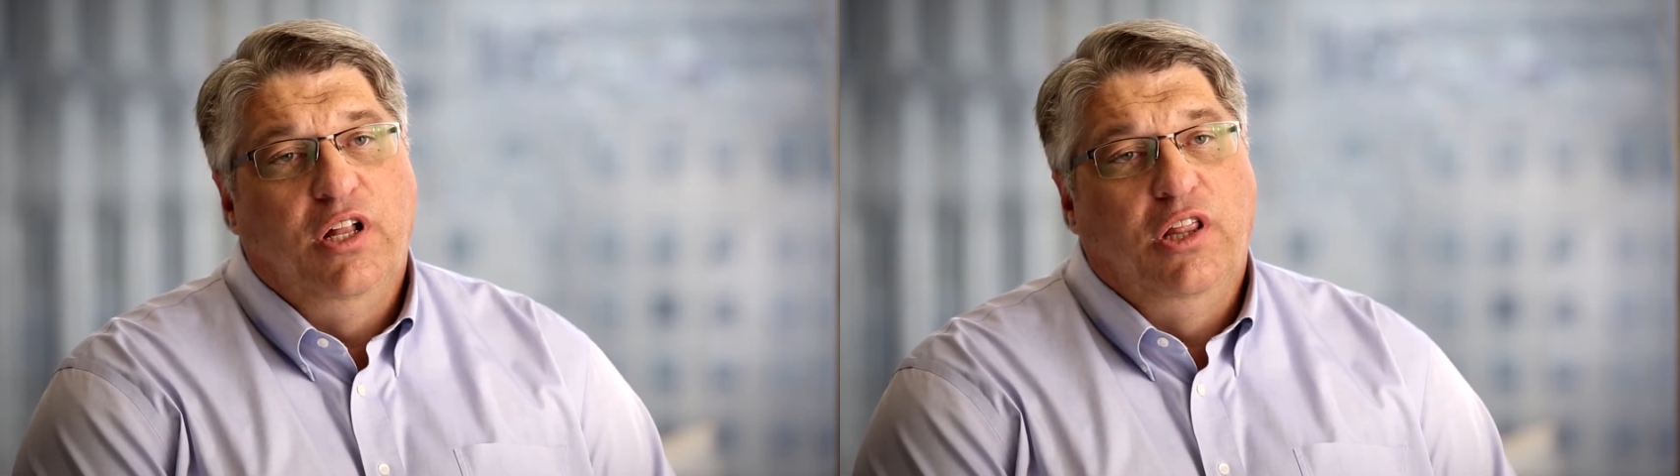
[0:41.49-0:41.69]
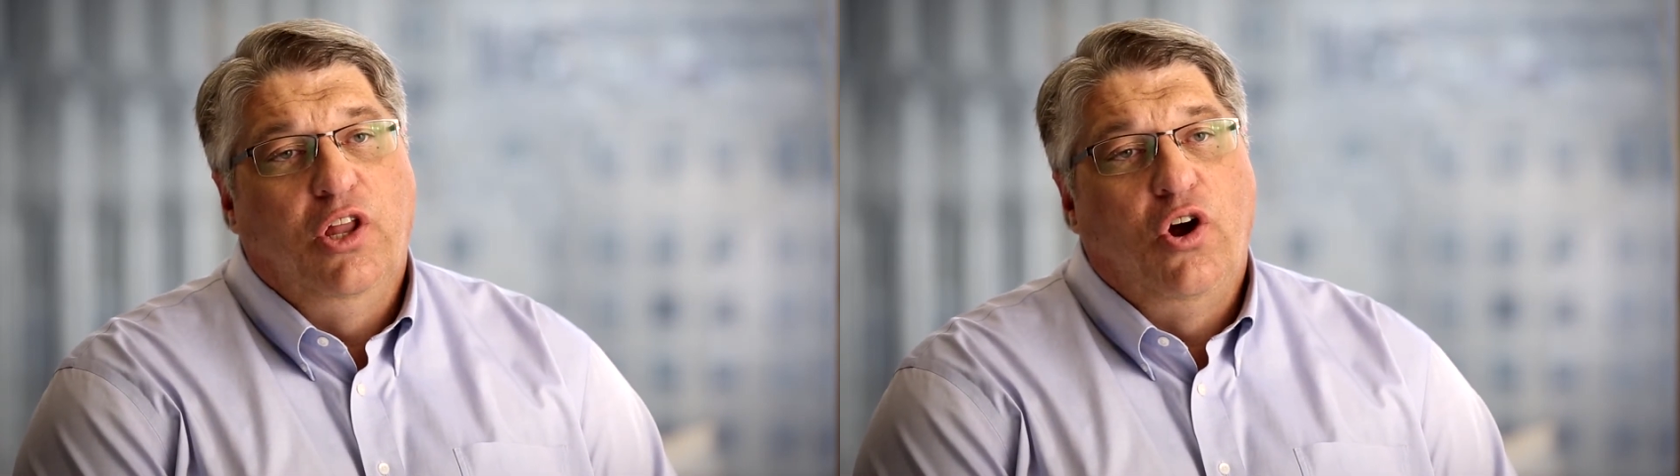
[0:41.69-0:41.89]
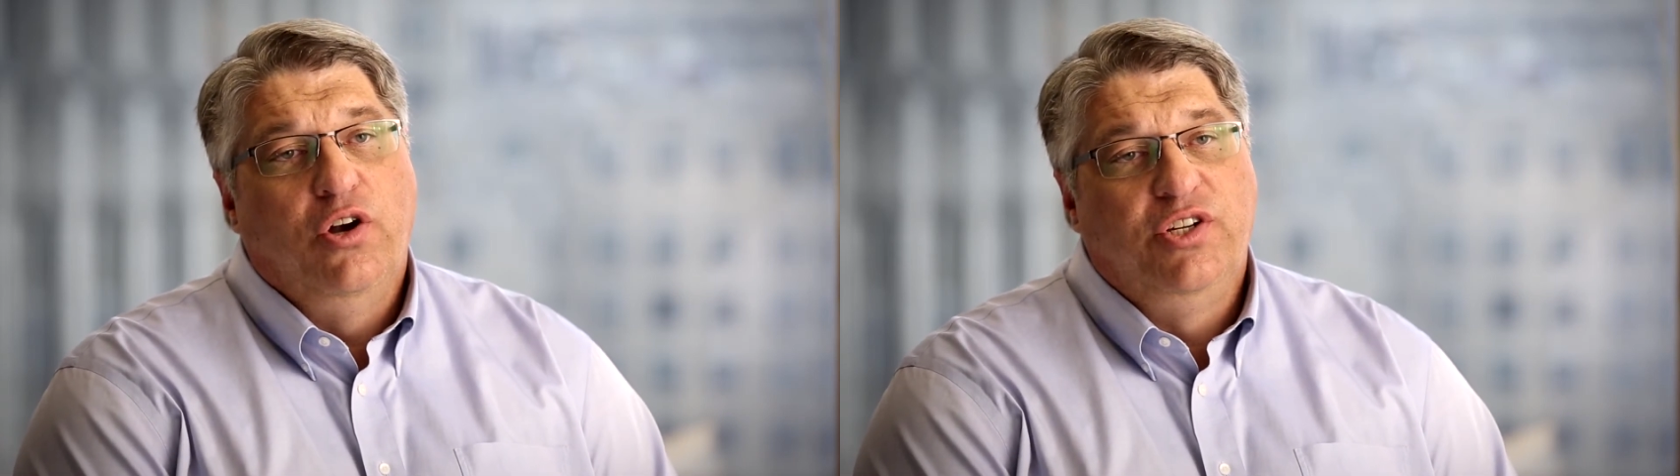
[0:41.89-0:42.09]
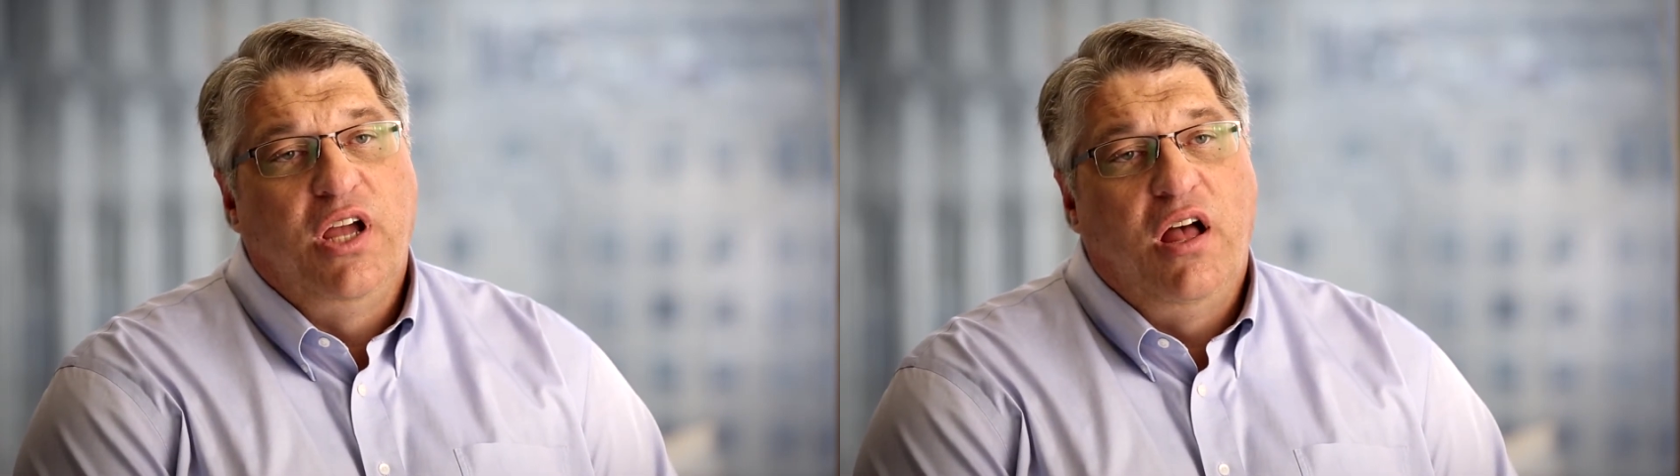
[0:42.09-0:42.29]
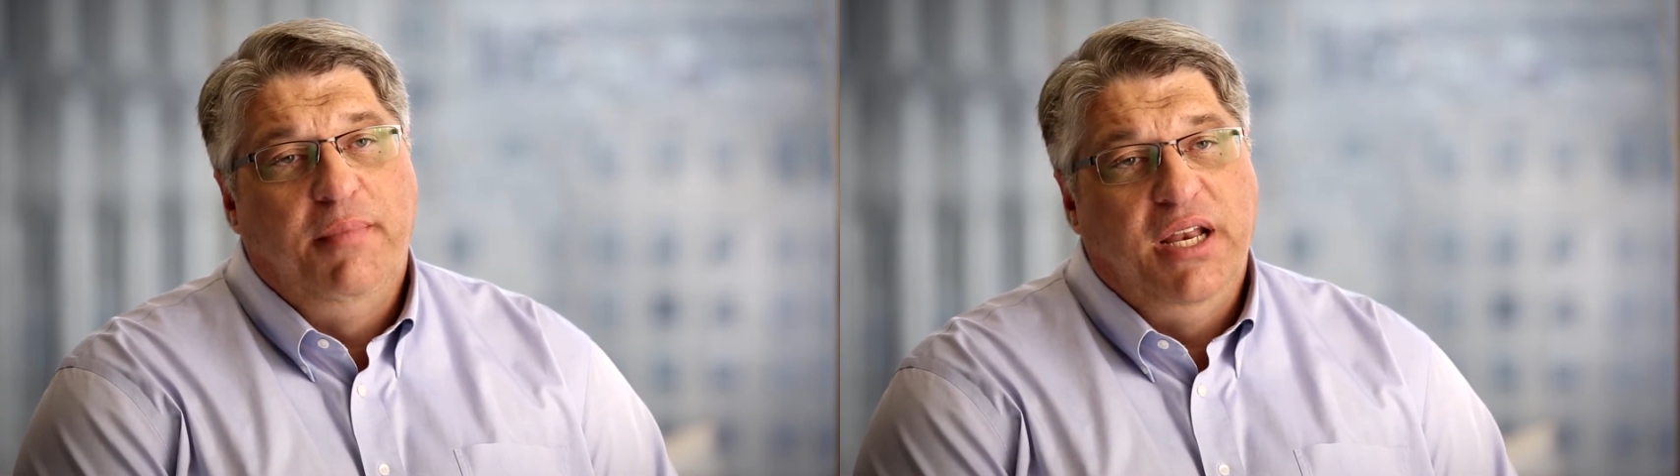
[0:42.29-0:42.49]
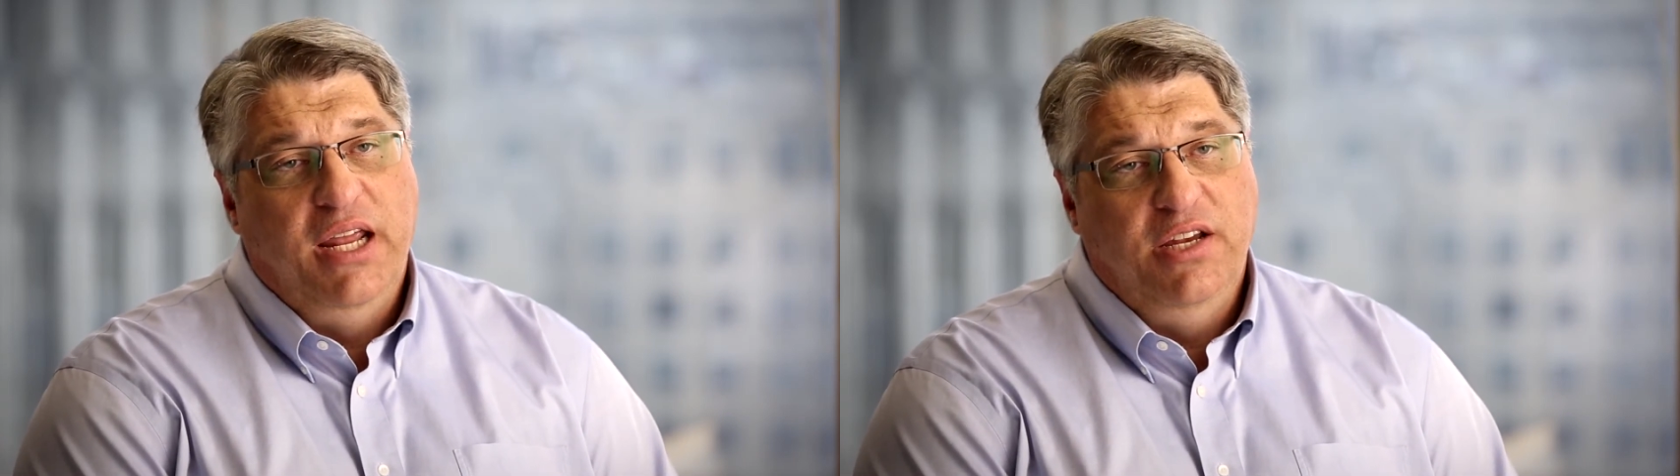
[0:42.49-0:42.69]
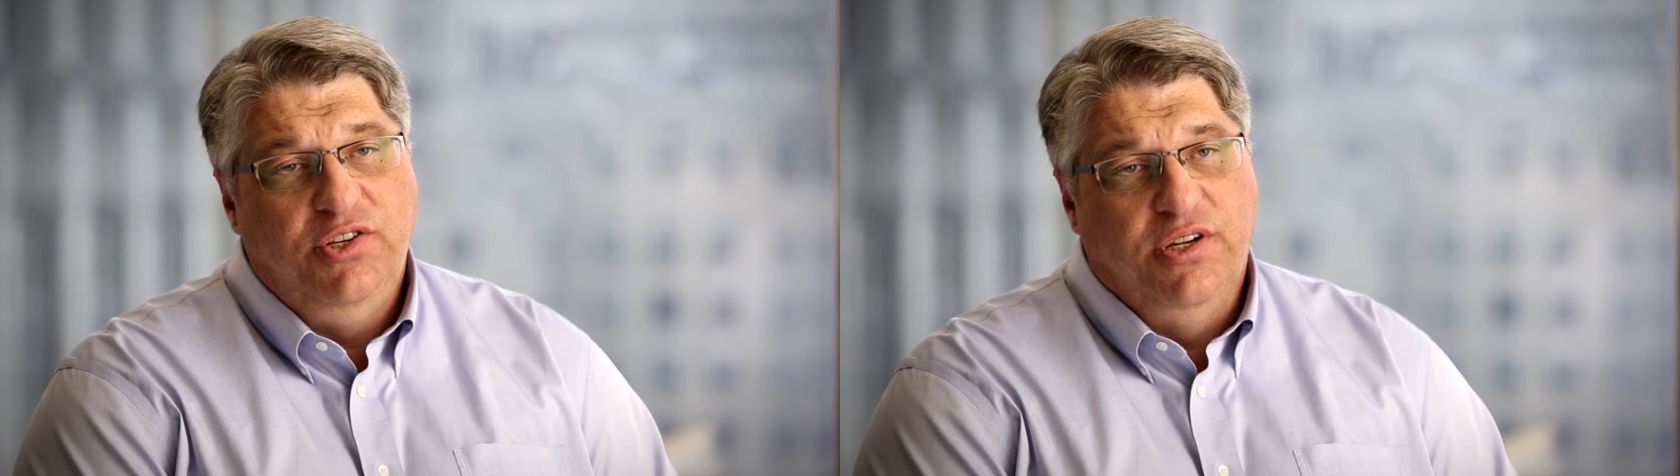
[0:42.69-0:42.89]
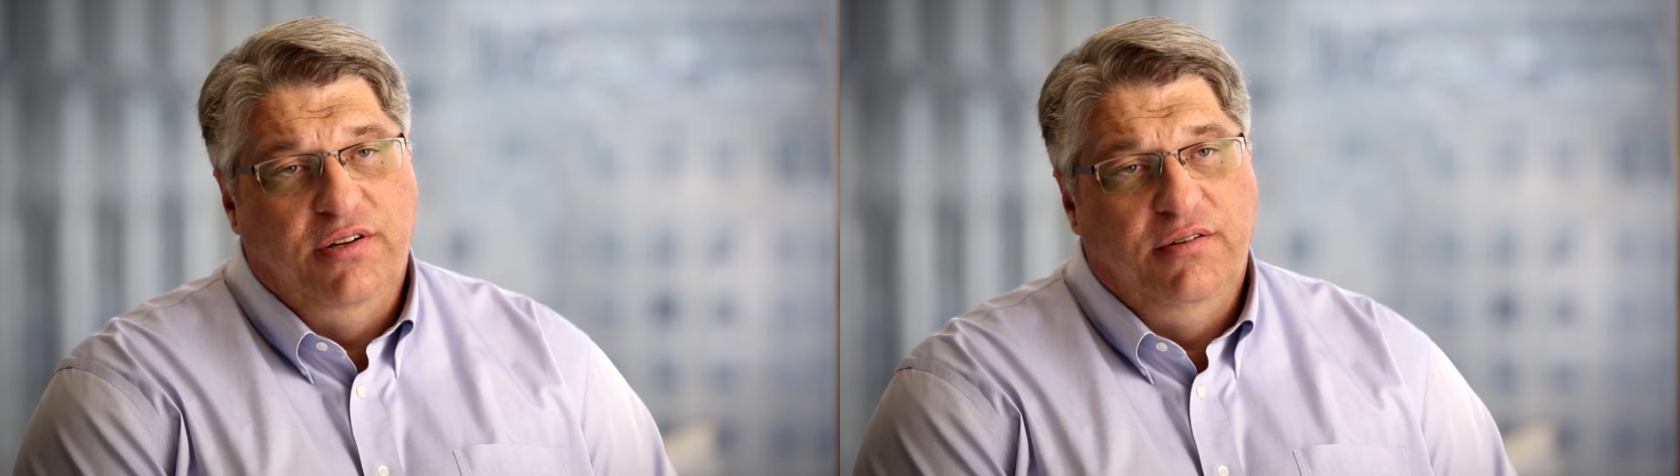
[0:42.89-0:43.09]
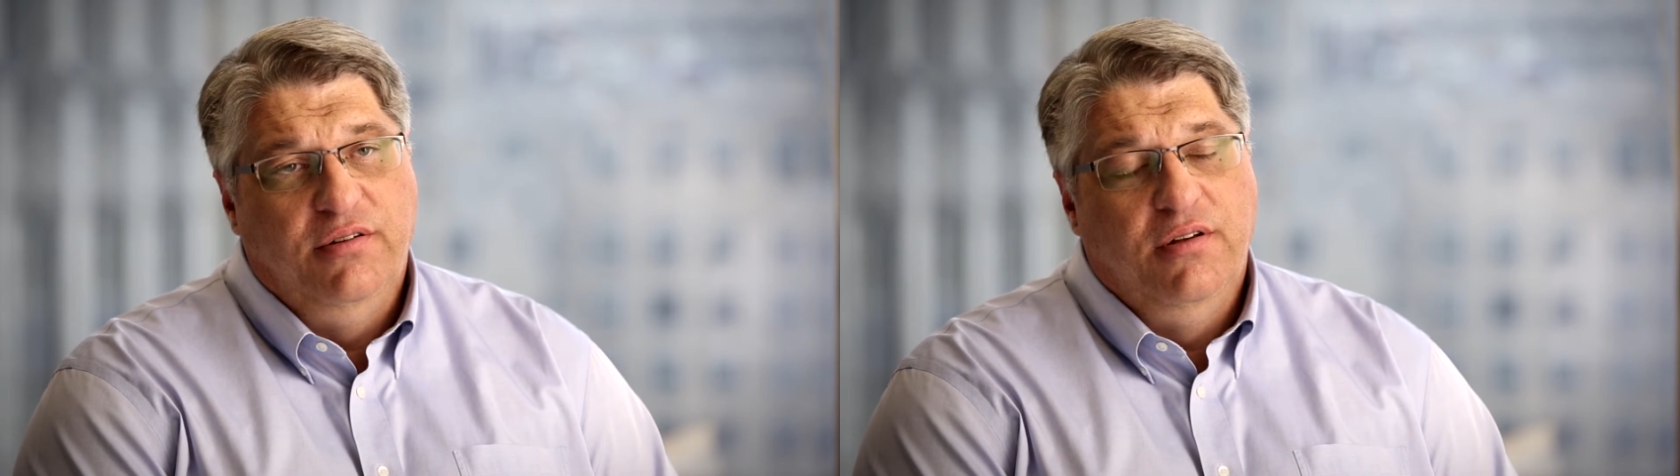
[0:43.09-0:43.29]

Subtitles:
in a large combination,